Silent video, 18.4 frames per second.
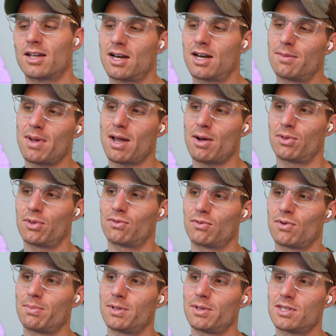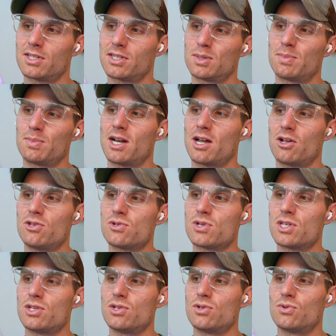Again, I'm Matt with Replit. This has been how
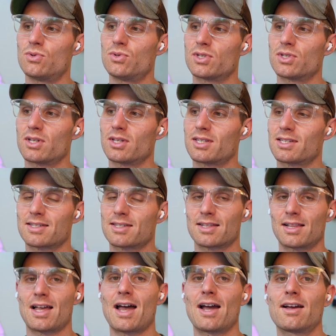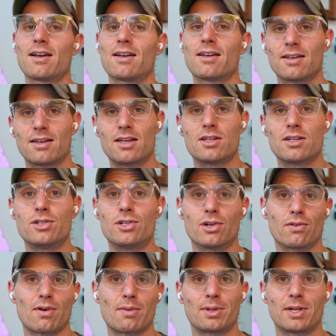you can use Slack in
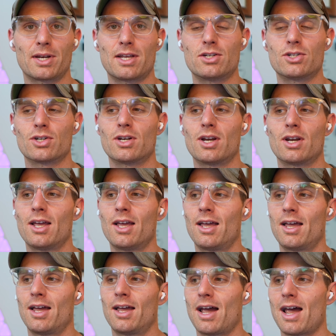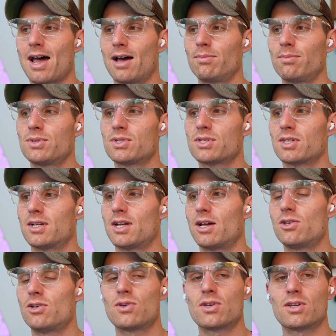your Replit agent apps
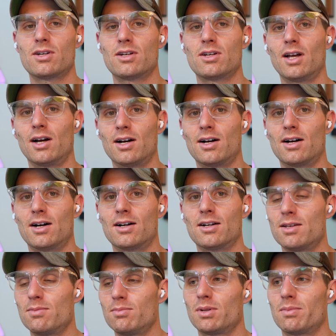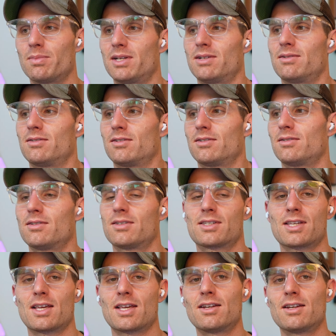and how you can uh, implement
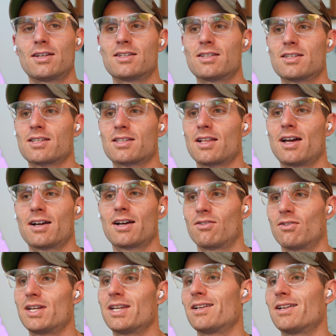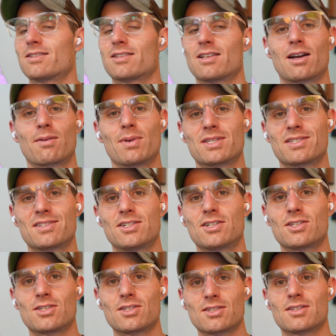sending to Slack, reading Slack
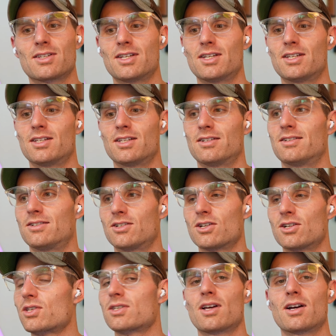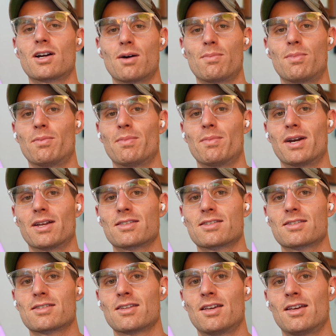messages in just a couple
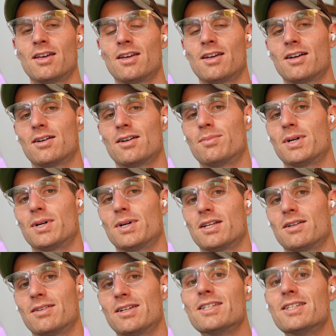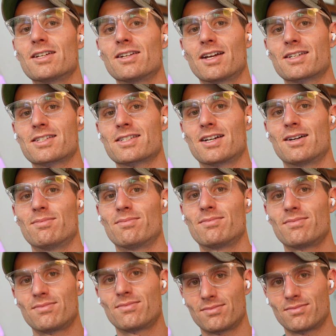minutes. But until next time,